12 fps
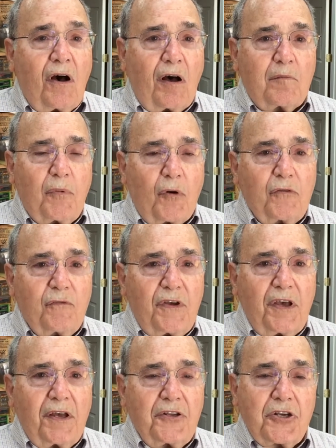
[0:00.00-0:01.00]
on both
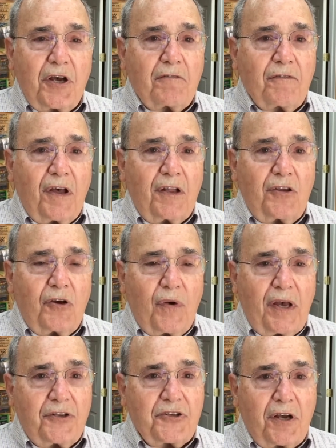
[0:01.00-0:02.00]
VHF and
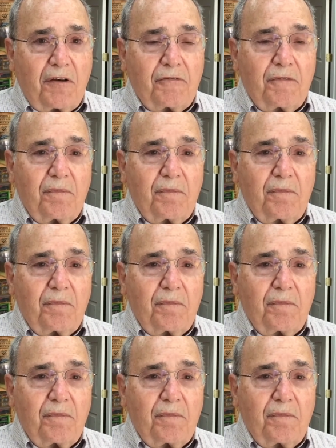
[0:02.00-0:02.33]
UHF.